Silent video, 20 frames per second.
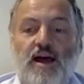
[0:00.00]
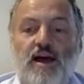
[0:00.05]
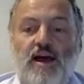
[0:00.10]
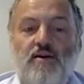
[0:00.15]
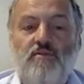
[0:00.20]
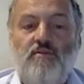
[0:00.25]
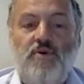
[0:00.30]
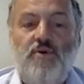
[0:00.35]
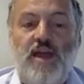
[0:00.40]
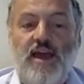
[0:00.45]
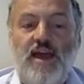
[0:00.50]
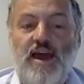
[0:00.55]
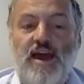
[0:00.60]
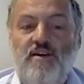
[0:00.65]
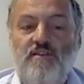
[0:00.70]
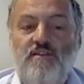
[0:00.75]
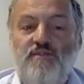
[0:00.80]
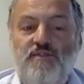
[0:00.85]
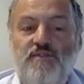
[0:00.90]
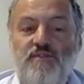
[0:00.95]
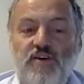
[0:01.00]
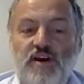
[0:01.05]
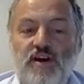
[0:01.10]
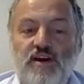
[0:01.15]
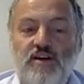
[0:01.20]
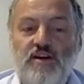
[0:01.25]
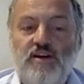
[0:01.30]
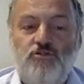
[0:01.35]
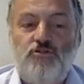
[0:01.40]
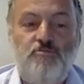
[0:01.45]
We have,
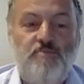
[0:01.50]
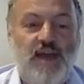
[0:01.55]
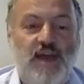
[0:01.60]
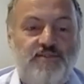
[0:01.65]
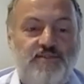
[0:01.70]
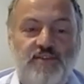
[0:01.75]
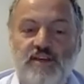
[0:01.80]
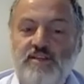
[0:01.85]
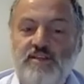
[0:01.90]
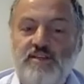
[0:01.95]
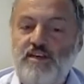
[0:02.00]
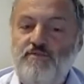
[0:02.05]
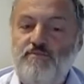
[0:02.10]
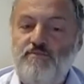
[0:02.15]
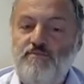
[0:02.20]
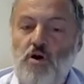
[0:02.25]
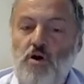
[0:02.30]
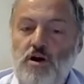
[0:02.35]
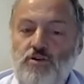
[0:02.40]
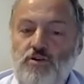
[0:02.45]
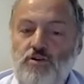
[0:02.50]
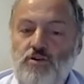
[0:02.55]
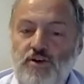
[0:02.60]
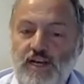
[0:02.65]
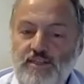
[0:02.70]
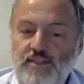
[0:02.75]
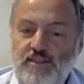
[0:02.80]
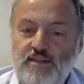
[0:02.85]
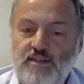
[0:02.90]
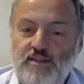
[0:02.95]
to make things even more
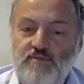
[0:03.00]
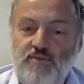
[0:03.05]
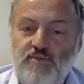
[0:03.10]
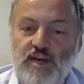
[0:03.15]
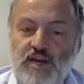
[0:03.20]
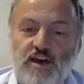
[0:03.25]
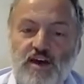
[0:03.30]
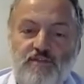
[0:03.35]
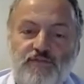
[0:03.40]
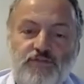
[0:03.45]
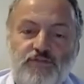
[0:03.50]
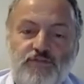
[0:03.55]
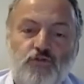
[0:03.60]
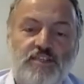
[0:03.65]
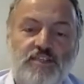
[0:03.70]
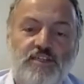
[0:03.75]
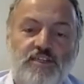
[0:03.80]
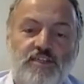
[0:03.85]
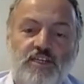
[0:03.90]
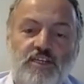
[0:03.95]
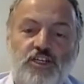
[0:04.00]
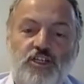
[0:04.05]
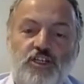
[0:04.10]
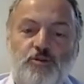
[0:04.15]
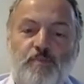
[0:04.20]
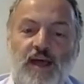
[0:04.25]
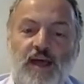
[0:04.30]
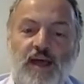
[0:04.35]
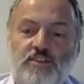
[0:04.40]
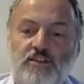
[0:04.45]
crazy, we have such
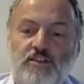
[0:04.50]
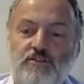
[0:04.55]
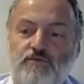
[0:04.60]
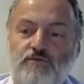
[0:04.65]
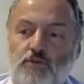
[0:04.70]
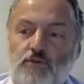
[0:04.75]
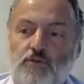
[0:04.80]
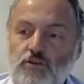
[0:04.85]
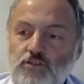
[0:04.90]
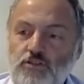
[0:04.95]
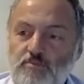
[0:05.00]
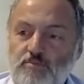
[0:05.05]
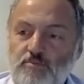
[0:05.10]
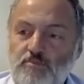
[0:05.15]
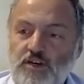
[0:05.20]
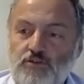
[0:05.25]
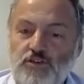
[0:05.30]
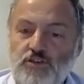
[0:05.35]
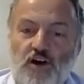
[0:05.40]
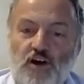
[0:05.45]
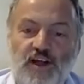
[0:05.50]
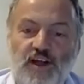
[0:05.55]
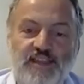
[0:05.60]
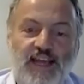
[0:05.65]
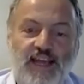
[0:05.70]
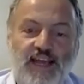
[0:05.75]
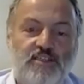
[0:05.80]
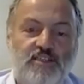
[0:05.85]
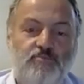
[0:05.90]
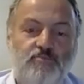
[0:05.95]
expensive water because our
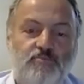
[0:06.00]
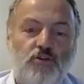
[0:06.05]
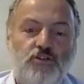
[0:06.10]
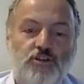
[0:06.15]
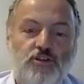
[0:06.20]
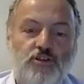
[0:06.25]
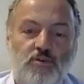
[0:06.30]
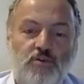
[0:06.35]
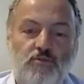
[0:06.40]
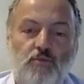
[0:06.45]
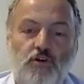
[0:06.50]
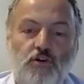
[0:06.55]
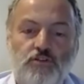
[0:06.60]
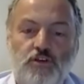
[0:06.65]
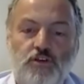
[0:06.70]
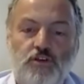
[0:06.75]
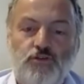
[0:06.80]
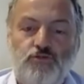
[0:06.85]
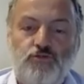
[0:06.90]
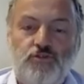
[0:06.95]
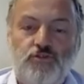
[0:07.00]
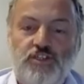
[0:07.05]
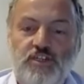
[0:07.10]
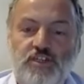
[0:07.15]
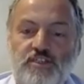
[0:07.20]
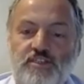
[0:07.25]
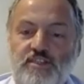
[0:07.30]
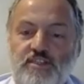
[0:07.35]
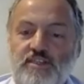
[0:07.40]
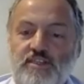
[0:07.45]
next possible water source
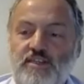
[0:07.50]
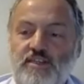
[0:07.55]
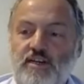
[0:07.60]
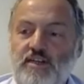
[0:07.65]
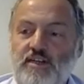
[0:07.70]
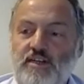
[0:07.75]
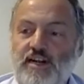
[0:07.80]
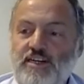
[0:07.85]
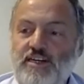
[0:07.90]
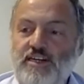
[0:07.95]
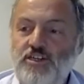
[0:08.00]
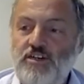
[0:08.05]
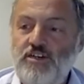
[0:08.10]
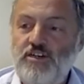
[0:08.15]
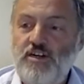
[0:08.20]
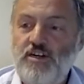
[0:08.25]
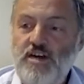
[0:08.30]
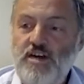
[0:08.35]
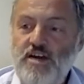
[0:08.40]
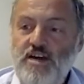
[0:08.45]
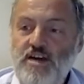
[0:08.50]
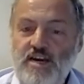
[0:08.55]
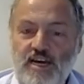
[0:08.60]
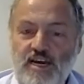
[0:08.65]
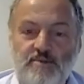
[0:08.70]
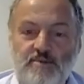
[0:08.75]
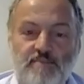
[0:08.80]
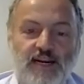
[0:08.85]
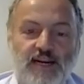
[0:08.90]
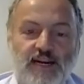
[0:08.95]
is desalination.
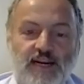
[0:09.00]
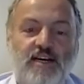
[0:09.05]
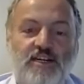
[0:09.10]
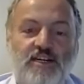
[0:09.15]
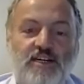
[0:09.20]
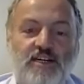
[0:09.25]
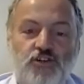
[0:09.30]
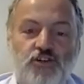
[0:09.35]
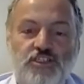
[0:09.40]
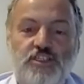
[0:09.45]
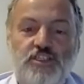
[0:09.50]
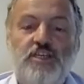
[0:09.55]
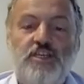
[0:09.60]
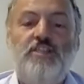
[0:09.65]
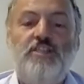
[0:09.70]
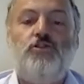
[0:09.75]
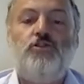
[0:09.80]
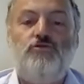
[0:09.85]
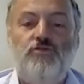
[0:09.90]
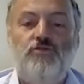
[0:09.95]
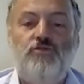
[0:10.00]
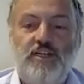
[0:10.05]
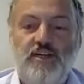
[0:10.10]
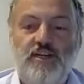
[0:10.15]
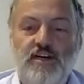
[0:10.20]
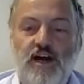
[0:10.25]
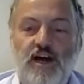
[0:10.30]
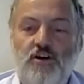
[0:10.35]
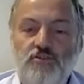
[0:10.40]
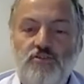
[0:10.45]
In many countries, it's already
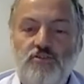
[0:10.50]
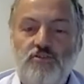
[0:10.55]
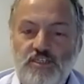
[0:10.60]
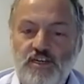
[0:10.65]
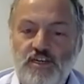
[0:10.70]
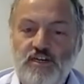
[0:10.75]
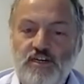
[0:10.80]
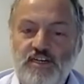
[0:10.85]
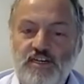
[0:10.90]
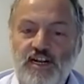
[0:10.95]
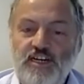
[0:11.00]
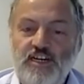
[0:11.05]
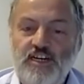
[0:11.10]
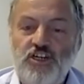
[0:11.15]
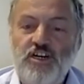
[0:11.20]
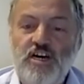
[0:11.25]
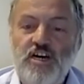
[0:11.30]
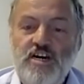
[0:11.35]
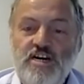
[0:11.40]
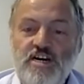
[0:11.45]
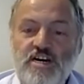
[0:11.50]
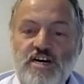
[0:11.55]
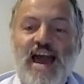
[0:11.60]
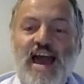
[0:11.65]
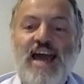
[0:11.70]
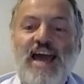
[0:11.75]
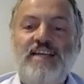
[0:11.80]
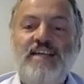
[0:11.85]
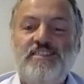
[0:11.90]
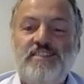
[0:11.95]
now desalination,
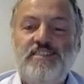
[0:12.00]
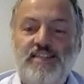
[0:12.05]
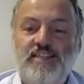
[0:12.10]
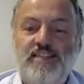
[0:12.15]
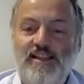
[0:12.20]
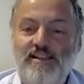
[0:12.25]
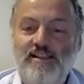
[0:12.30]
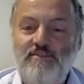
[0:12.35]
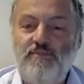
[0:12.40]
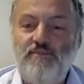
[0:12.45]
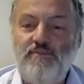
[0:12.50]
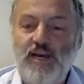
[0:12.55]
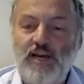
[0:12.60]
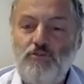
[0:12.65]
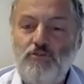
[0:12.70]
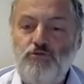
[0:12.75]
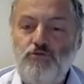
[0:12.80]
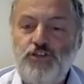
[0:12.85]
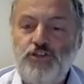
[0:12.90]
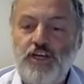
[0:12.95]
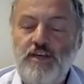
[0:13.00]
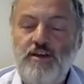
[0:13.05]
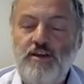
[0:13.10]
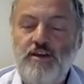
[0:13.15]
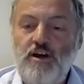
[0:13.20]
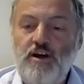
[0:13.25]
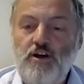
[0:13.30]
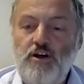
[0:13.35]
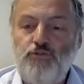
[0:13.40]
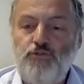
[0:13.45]
and still we are losing
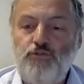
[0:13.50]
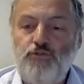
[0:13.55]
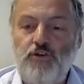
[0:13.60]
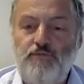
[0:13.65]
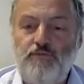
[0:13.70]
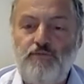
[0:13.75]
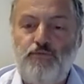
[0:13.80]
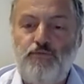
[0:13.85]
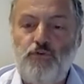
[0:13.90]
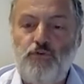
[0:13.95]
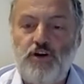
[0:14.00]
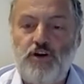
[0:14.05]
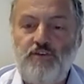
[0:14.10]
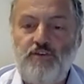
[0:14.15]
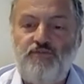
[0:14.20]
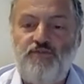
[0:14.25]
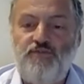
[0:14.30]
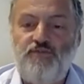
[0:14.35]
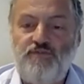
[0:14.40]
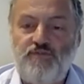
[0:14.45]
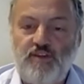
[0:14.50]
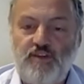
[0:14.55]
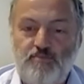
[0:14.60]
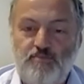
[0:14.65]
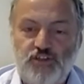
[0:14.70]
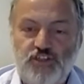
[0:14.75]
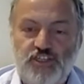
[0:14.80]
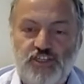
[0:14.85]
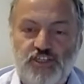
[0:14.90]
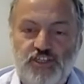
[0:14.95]
30, 40,
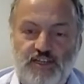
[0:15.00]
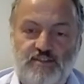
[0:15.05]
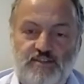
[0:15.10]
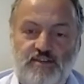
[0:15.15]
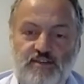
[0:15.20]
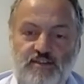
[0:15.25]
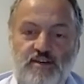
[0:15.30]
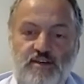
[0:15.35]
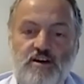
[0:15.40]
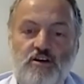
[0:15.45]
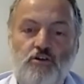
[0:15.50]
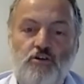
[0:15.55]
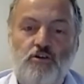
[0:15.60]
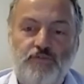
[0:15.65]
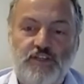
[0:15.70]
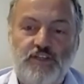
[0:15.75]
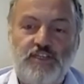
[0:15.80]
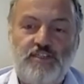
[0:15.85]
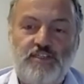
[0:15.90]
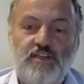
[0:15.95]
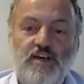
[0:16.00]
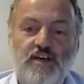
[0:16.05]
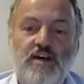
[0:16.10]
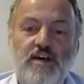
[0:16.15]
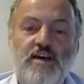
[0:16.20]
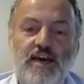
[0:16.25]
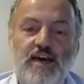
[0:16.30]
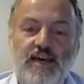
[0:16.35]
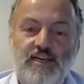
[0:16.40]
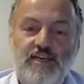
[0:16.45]
50% of this
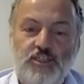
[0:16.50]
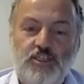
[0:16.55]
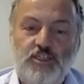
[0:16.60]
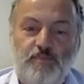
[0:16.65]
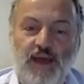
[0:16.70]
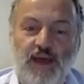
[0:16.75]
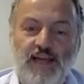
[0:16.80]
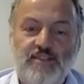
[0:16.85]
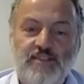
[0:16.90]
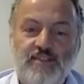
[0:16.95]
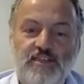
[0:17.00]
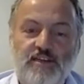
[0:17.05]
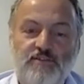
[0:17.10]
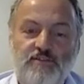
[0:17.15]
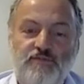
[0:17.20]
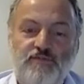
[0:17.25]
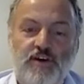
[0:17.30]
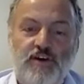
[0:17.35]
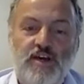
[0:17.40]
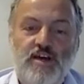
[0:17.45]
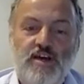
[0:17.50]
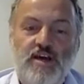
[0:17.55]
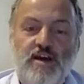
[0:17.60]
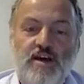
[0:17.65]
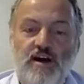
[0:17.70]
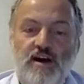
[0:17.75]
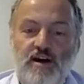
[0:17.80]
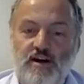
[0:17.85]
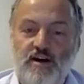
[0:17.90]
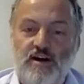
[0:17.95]
expensive
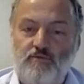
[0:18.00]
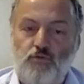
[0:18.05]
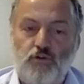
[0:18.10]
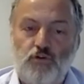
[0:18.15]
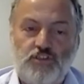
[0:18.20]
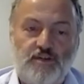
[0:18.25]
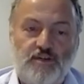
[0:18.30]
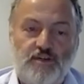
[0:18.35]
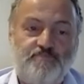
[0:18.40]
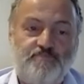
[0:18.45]
water.